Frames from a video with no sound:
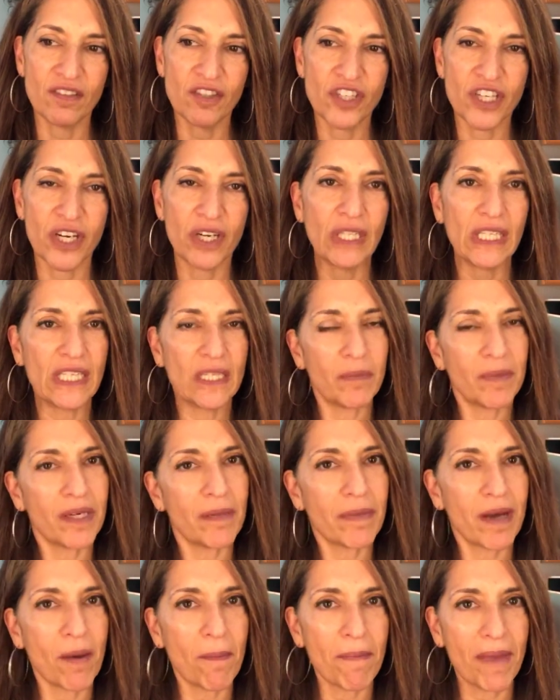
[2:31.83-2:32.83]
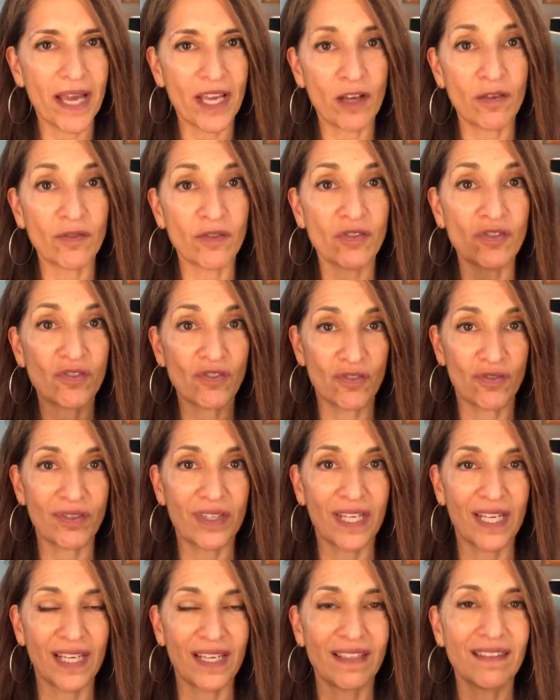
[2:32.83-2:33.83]
share a little bit about my own
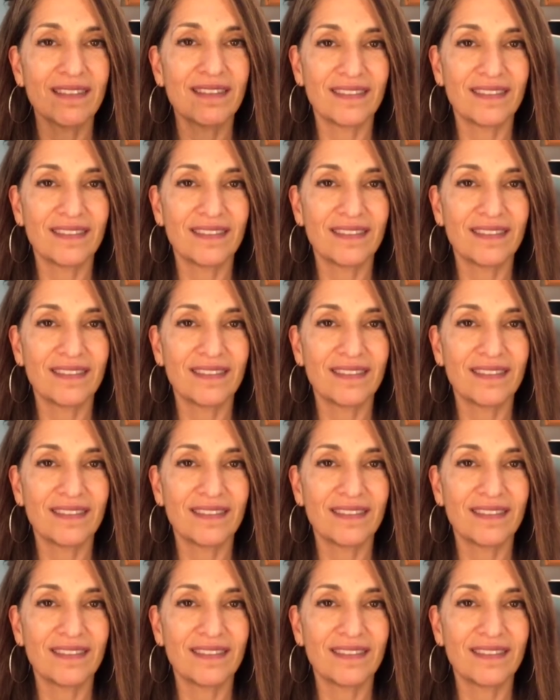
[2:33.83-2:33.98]
story.